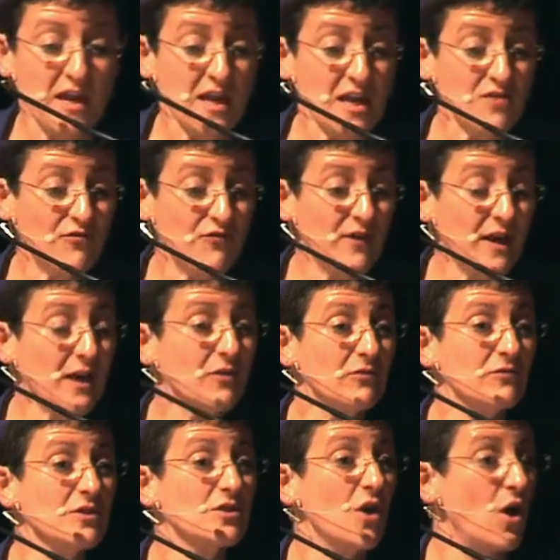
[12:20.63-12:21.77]
he
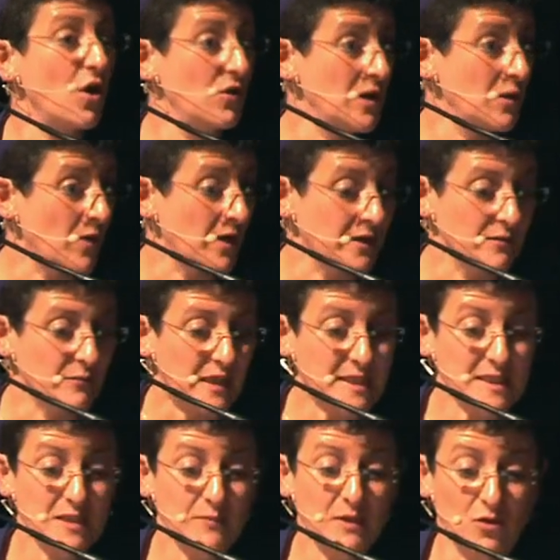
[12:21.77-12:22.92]
found the Holy One,
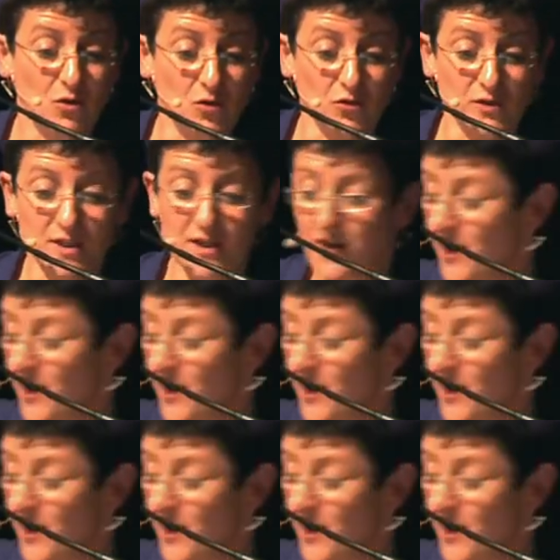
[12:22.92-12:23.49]
blessed be God,